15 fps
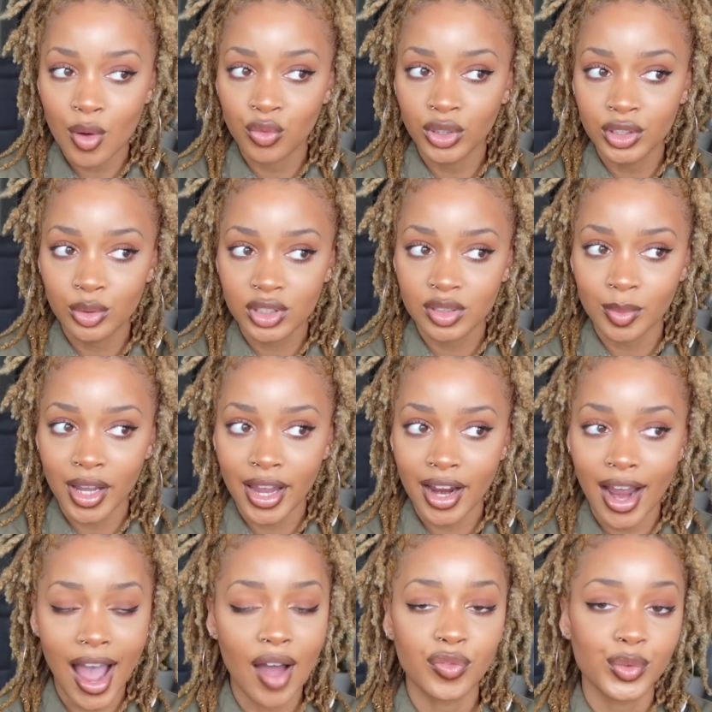retwisted my
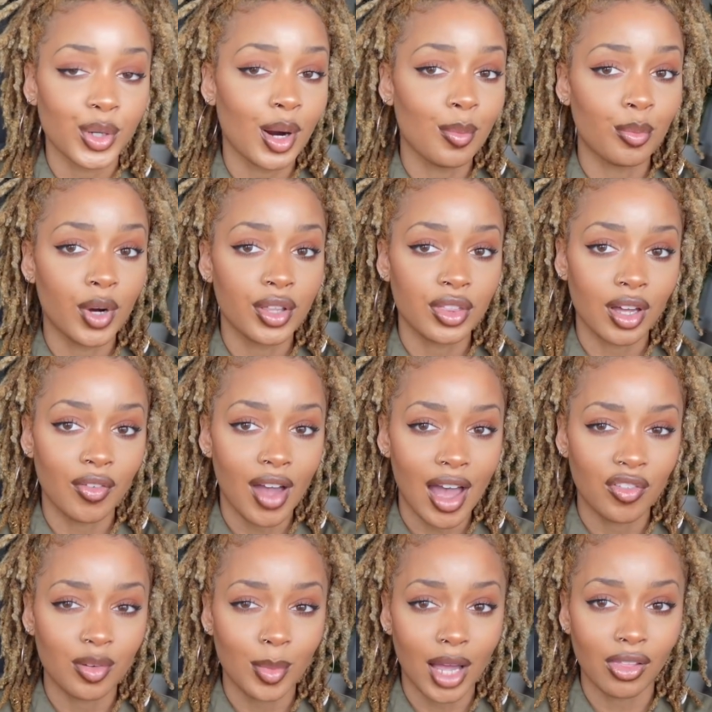hair after a month of
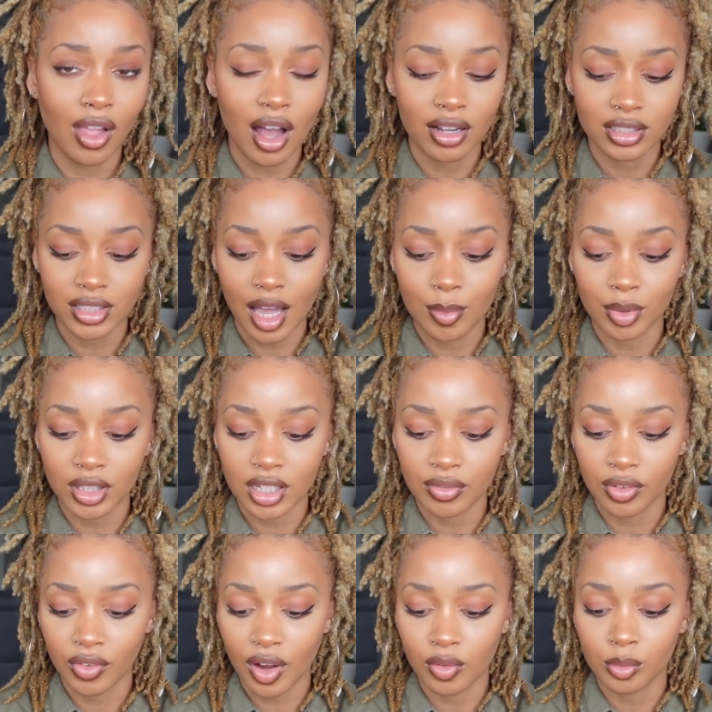having my locks, I believe,
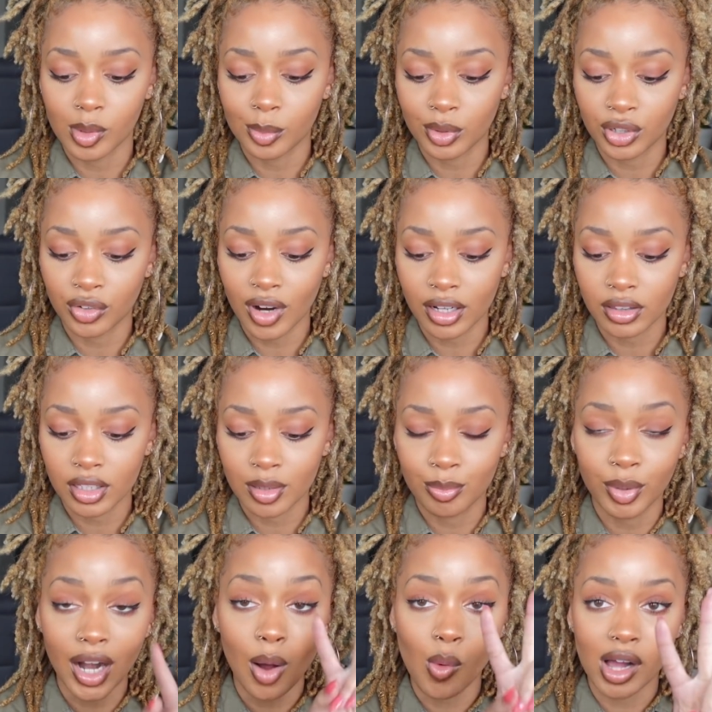if I remember correctly,
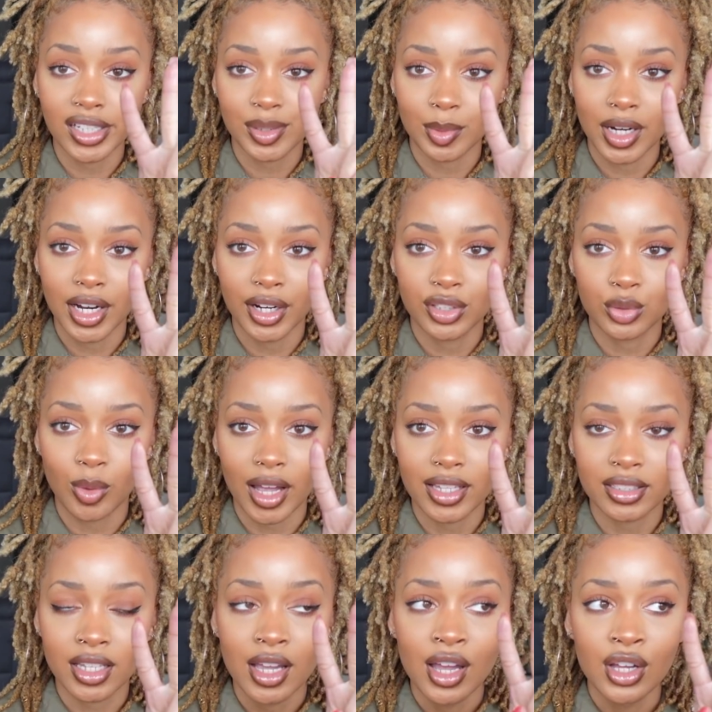but I washed my hair twice.